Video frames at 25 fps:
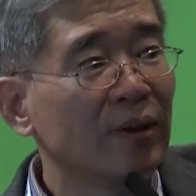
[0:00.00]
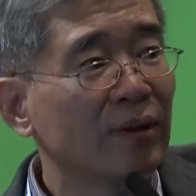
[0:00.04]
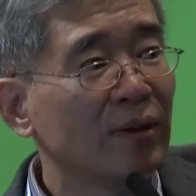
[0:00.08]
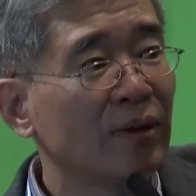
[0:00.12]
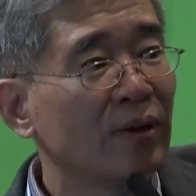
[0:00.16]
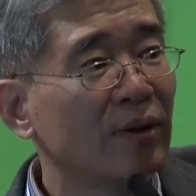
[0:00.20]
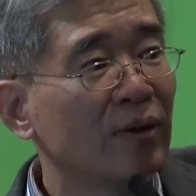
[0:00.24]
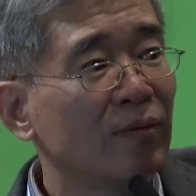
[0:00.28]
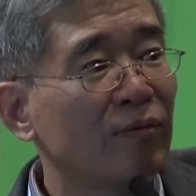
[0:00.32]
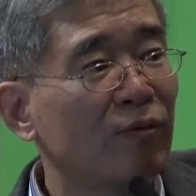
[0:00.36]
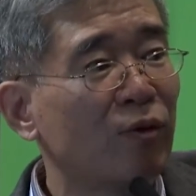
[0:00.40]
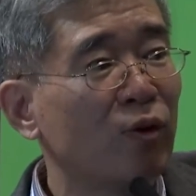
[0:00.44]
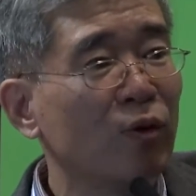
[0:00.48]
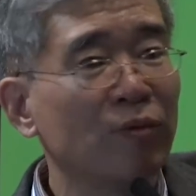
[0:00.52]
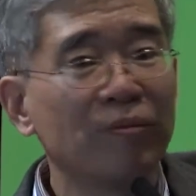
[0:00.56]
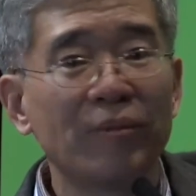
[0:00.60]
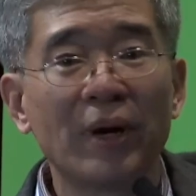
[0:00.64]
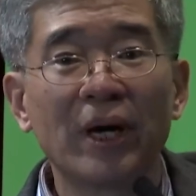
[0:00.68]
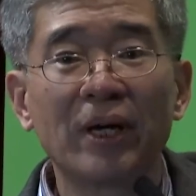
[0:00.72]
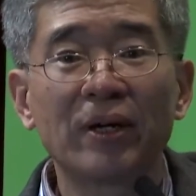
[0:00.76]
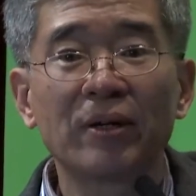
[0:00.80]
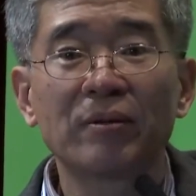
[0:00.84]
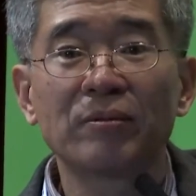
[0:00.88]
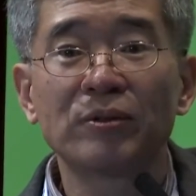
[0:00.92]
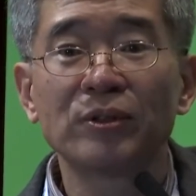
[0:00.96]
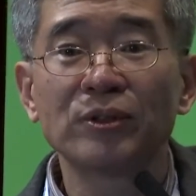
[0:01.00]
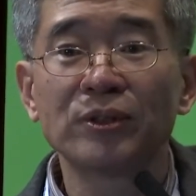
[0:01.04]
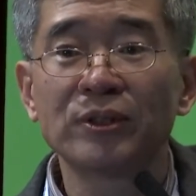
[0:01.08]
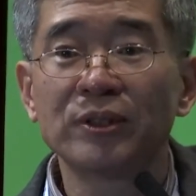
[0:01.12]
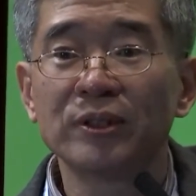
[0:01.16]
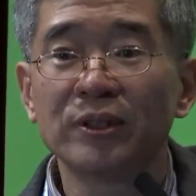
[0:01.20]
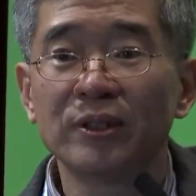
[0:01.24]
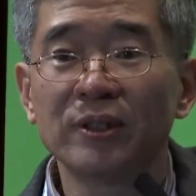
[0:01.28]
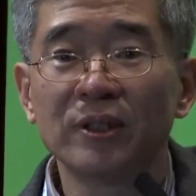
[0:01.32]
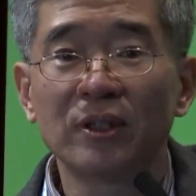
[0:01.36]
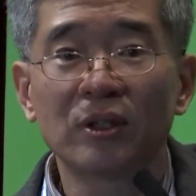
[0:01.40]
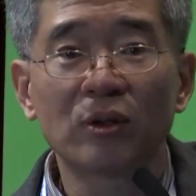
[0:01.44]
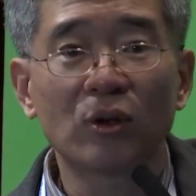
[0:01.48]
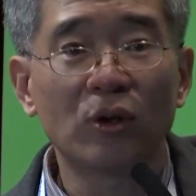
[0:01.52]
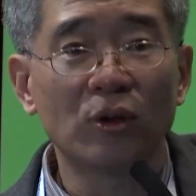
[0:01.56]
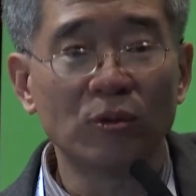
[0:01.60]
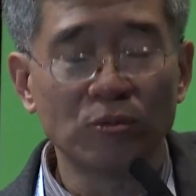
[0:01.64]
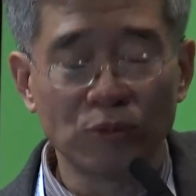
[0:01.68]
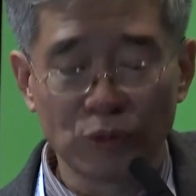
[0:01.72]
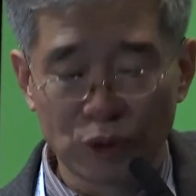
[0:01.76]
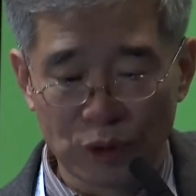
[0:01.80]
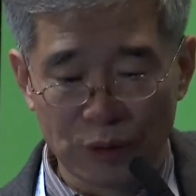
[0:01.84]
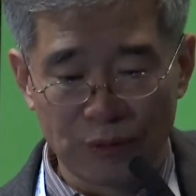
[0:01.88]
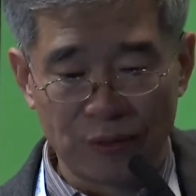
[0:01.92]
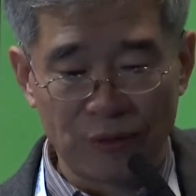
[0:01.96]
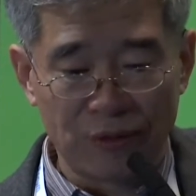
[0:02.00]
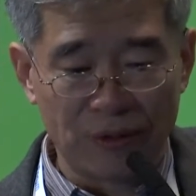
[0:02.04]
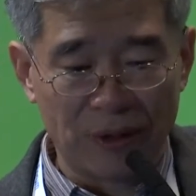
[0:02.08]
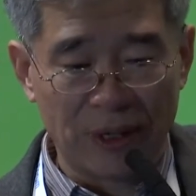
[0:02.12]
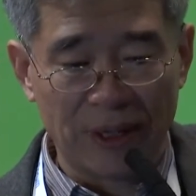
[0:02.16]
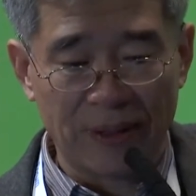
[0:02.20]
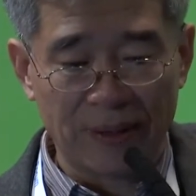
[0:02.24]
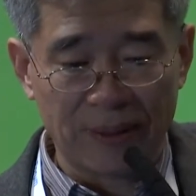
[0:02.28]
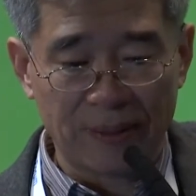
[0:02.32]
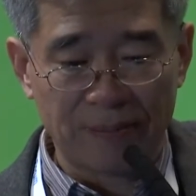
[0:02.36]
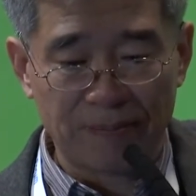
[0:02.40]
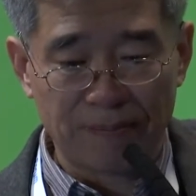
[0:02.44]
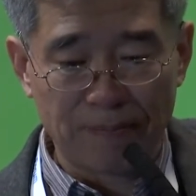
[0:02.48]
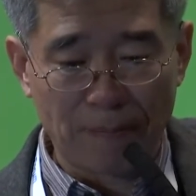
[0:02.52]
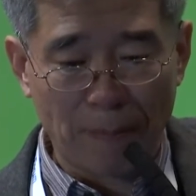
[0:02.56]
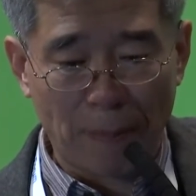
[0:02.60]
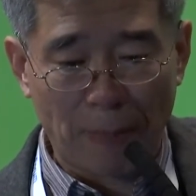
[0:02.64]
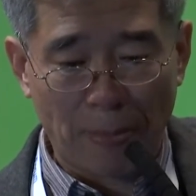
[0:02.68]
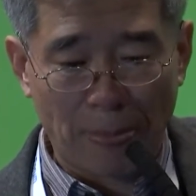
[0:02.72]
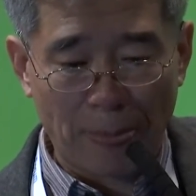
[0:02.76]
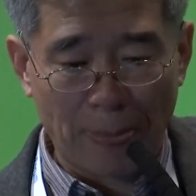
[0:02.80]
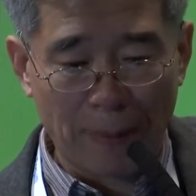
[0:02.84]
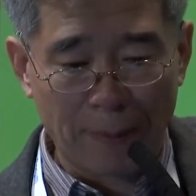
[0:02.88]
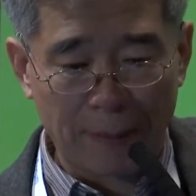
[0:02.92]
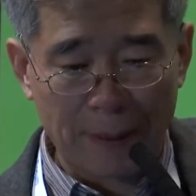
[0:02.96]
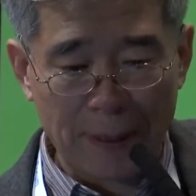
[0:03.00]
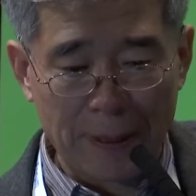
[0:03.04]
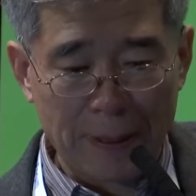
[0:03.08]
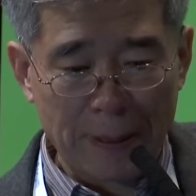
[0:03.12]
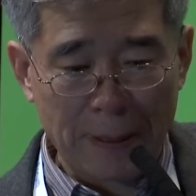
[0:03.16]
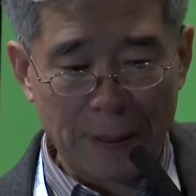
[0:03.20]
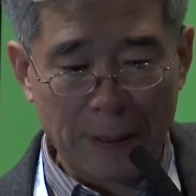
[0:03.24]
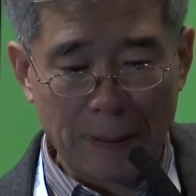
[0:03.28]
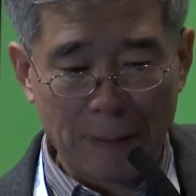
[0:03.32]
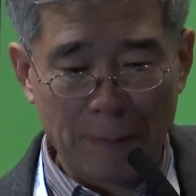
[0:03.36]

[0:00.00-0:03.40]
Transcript: the four variables co-move together. Okay.